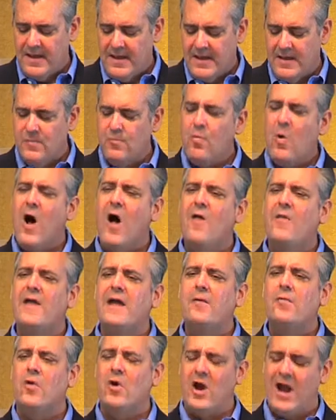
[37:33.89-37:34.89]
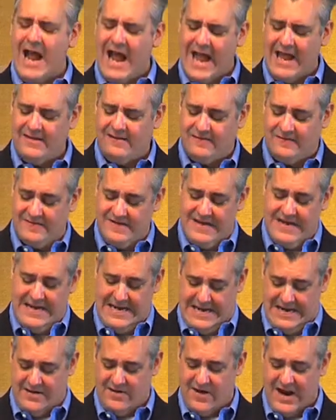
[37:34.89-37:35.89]
And while they were at sea
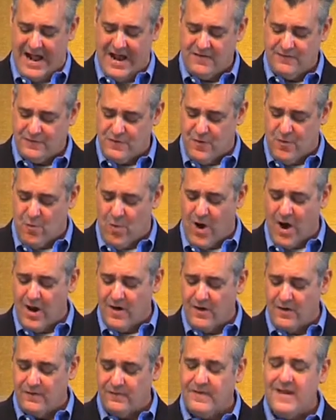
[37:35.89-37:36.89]
in international waters,